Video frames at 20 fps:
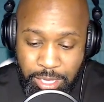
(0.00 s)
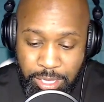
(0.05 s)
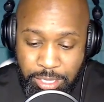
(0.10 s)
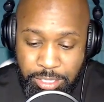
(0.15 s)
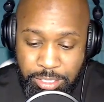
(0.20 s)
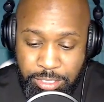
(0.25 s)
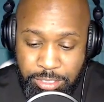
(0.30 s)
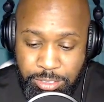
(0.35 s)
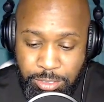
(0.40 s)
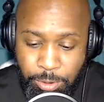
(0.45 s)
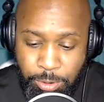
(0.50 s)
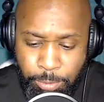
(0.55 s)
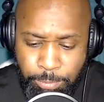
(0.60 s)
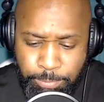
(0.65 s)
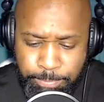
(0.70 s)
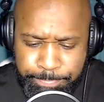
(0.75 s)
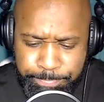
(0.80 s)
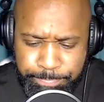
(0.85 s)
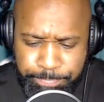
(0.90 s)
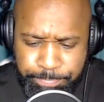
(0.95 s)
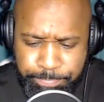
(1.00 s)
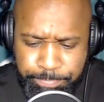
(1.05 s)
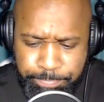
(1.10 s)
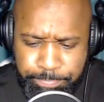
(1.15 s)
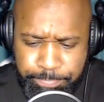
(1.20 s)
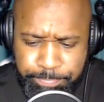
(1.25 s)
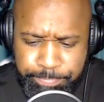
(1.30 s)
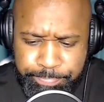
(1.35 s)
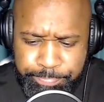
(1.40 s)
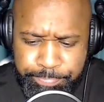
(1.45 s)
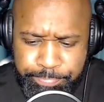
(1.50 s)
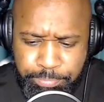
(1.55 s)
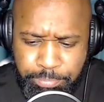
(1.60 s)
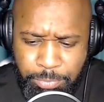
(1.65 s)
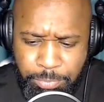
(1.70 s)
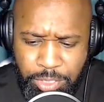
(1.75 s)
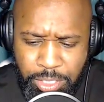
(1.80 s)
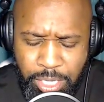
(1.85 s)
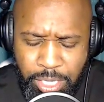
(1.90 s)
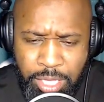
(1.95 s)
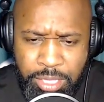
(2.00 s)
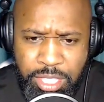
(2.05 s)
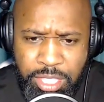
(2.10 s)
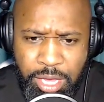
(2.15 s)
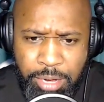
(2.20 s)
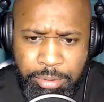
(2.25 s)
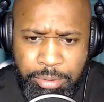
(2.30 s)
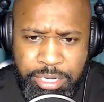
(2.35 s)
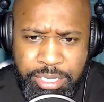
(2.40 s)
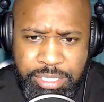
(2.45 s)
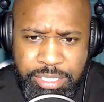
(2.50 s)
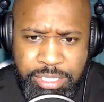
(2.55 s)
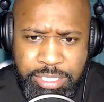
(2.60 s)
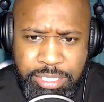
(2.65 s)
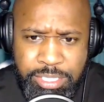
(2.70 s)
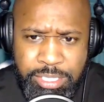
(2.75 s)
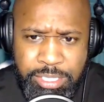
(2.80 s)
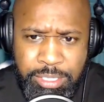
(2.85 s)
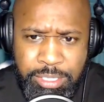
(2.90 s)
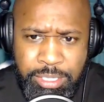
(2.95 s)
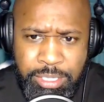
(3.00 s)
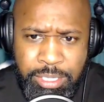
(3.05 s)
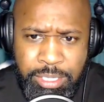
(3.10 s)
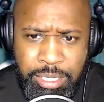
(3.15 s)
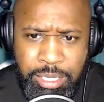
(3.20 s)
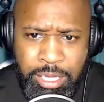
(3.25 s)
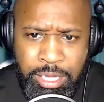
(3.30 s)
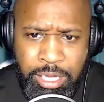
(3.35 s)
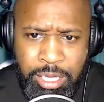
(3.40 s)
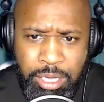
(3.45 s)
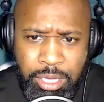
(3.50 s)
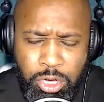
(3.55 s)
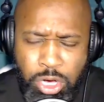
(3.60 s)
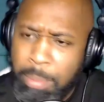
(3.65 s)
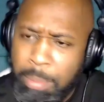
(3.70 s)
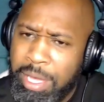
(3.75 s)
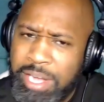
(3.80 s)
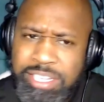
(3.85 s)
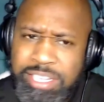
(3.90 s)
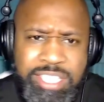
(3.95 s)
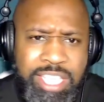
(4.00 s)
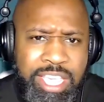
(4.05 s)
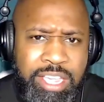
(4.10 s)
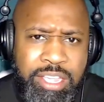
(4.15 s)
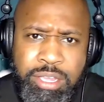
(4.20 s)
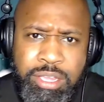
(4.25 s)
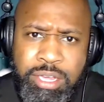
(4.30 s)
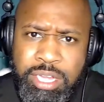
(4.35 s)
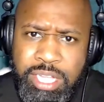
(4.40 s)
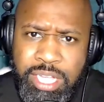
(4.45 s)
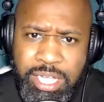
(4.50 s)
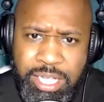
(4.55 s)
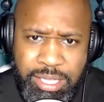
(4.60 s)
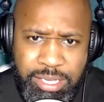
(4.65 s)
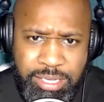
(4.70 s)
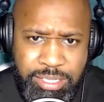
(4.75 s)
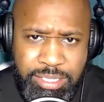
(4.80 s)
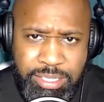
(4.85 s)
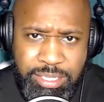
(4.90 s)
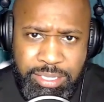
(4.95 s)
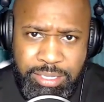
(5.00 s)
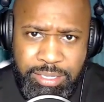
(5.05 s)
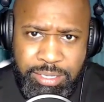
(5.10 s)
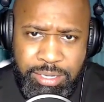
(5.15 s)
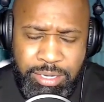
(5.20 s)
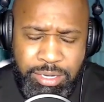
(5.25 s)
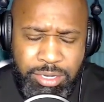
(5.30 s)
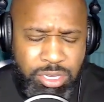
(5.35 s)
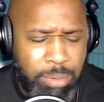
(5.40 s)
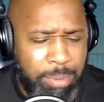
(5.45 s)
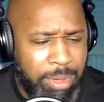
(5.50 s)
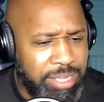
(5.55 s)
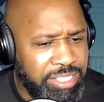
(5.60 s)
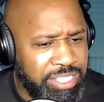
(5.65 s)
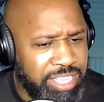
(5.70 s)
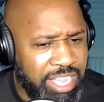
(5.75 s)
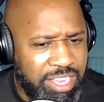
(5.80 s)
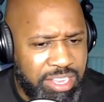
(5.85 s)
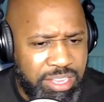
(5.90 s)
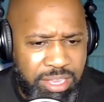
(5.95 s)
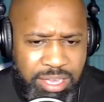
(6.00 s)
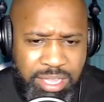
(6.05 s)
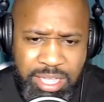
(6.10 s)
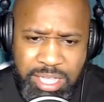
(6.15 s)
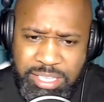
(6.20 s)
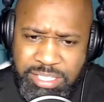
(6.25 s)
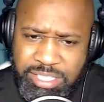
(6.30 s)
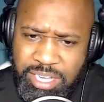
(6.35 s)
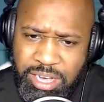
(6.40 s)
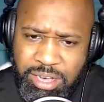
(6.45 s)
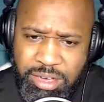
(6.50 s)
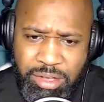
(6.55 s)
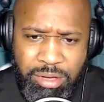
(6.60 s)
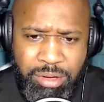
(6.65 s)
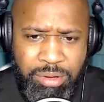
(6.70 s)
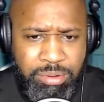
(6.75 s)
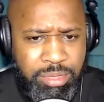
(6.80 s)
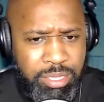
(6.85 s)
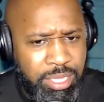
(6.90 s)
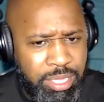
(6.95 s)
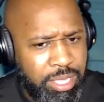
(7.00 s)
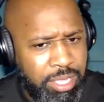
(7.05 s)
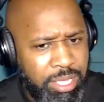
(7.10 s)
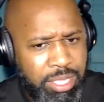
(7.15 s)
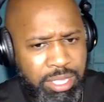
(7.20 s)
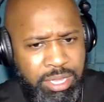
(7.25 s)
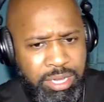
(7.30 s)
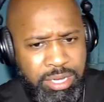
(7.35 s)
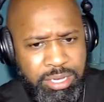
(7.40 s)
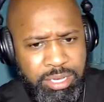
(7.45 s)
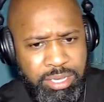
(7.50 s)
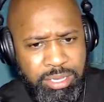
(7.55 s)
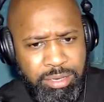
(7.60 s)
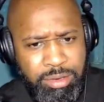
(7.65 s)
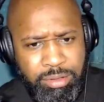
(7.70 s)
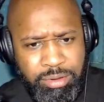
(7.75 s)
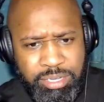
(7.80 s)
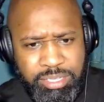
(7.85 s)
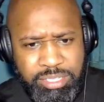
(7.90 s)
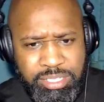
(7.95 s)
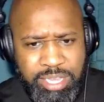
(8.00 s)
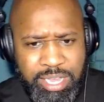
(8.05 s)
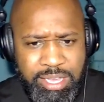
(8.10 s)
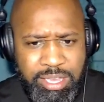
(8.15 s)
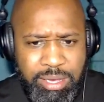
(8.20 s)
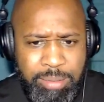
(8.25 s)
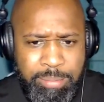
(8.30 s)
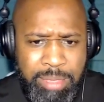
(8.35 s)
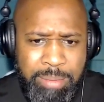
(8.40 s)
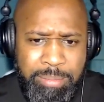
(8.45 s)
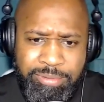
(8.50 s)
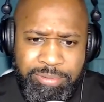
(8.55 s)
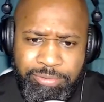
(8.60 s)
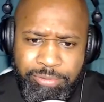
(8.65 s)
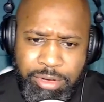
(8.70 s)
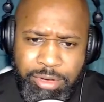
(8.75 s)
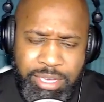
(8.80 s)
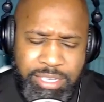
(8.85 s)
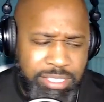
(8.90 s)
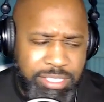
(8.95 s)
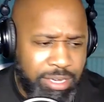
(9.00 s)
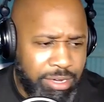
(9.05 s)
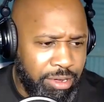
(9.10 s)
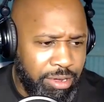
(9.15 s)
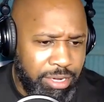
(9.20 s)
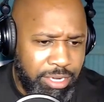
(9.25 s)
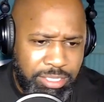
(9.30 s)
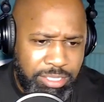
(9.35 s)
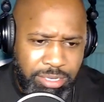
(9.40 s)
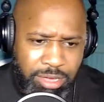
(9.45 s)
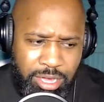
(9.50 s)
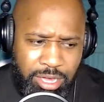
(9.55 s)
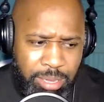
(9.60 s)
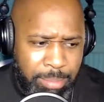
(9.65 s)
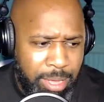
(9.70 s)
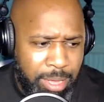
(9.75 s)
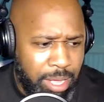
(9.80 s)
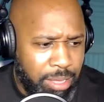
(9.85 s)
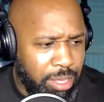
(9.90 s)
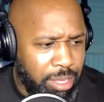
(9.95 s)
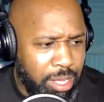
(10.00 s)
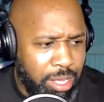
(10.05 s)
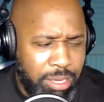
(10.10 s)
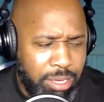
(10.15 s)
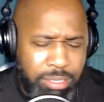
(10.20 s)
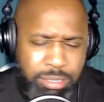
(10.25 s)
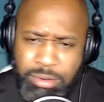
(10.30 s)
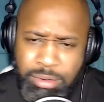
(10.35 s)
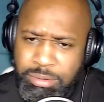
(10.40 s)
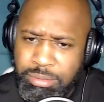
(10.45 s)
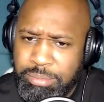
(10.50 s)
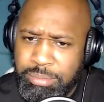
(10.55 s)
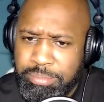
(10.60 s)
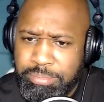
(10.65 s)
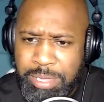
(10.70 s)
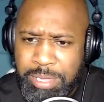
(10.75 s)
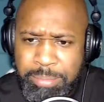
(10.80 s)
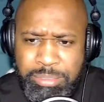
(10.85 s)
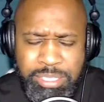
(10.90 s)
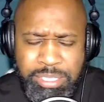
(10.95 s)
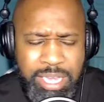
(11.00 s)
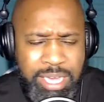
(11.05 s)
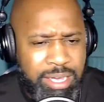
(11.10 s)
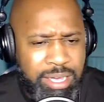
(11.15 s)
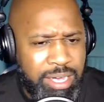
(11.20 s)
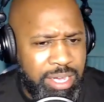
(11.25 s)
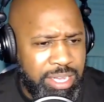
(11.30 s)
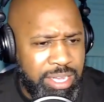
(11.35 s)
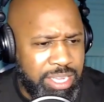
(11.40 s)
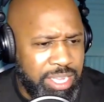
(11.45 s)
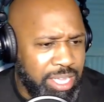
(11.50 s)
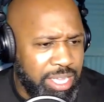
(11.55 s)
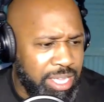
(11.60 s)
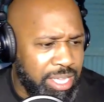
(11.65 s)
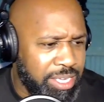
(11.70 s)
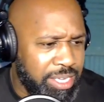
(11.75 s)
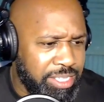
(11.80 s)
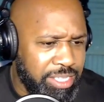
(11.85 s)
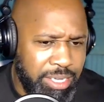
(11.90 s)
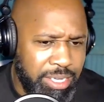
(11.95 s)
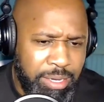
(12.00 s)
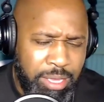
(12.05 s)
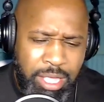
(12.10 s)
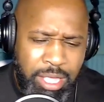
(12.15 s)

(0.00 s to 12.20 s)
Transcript: So there is, nobody's taking your guns. Nobody's taking your guns. And I know, the Second Amendment freaks, they're going to talk about, people taking their guns. And